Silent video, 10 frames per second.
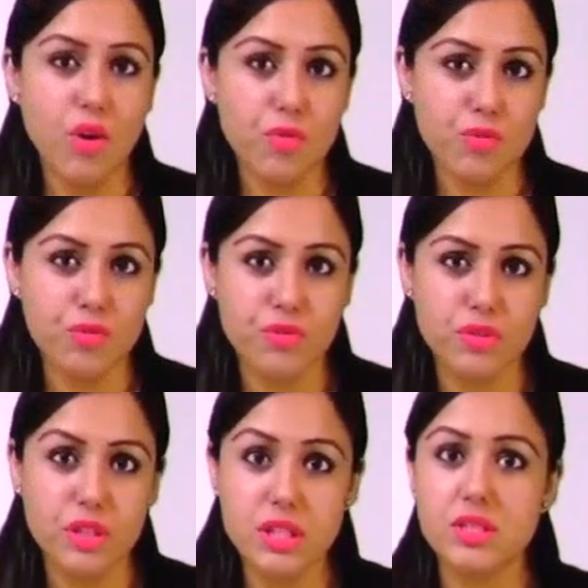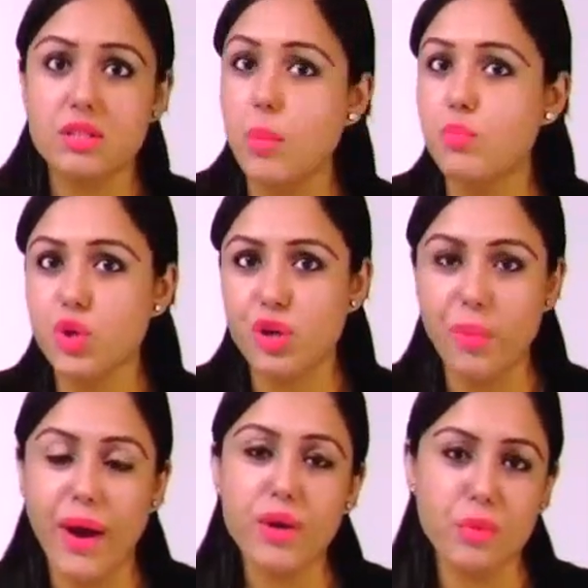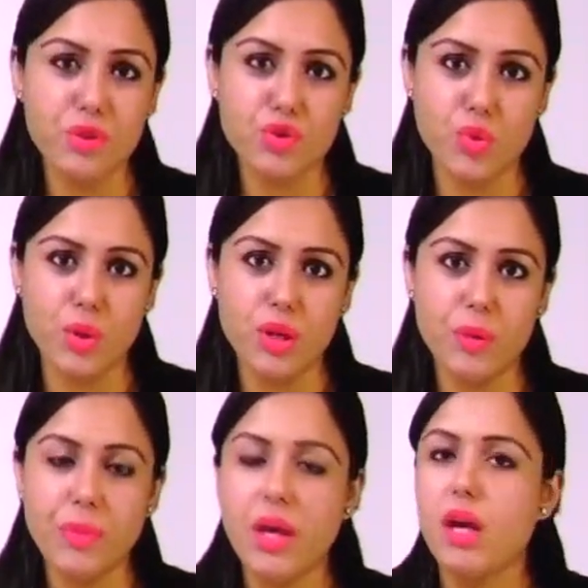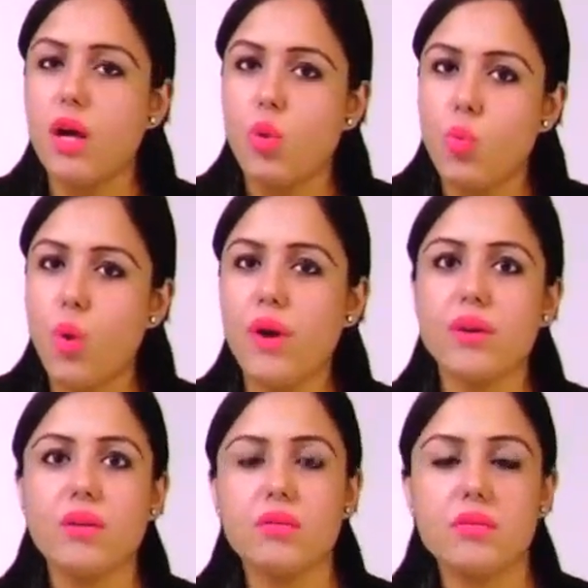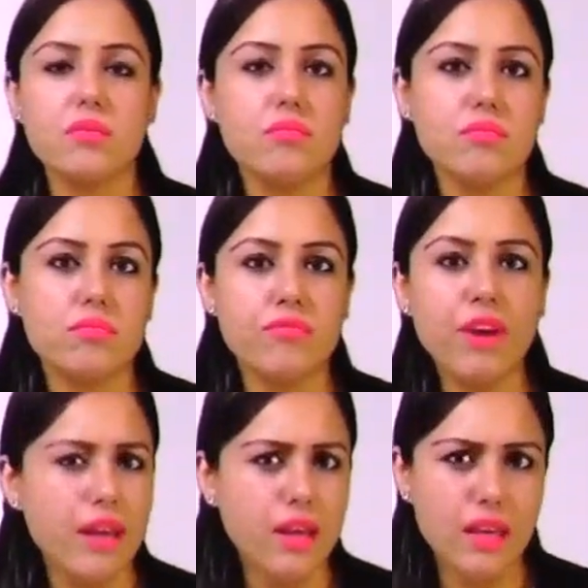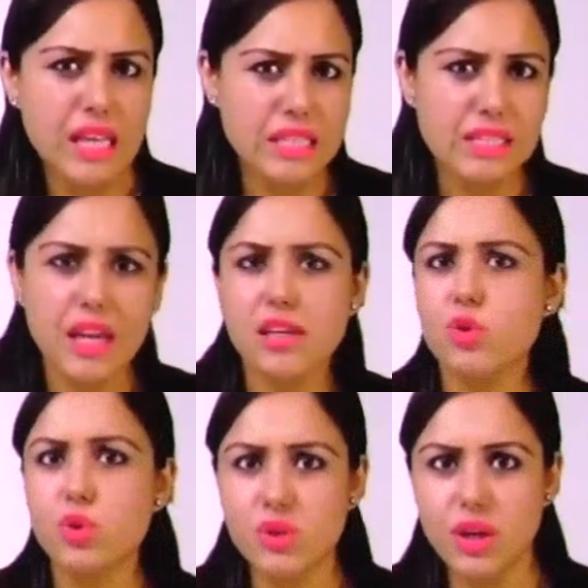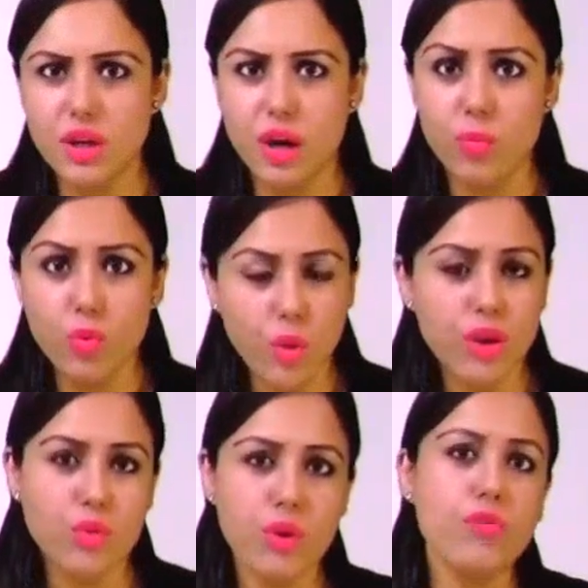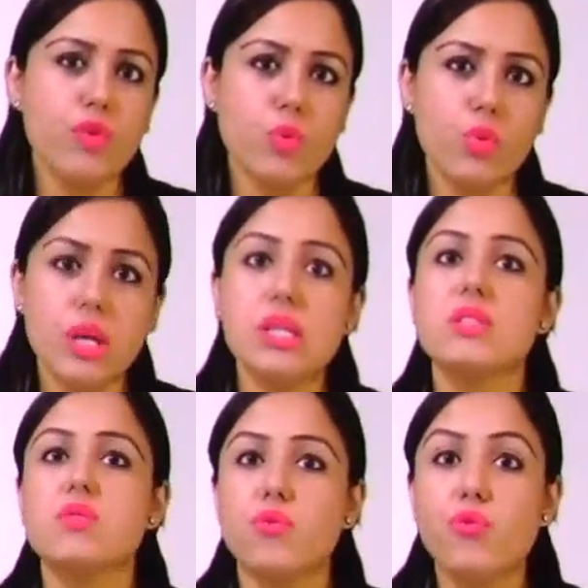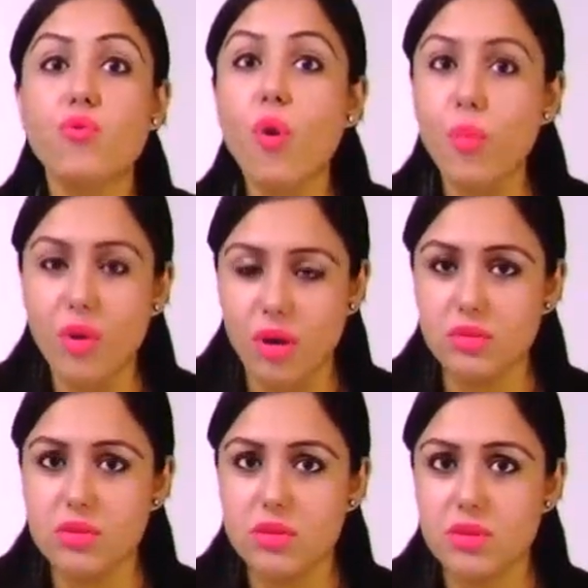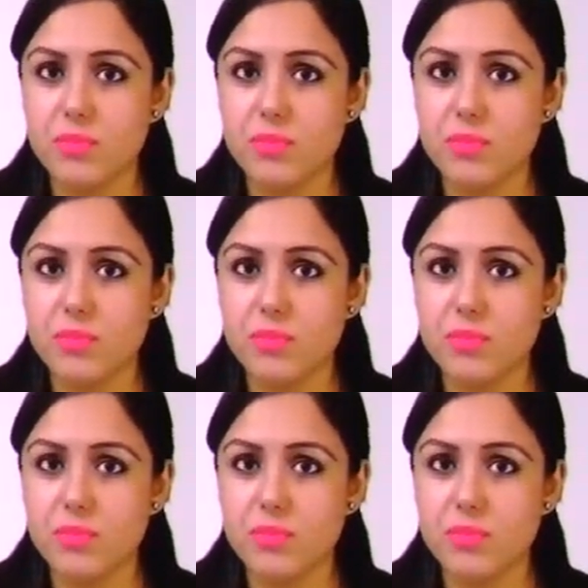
of this subject biochemistry, what very easy and good thing I'm going to give you is formulas.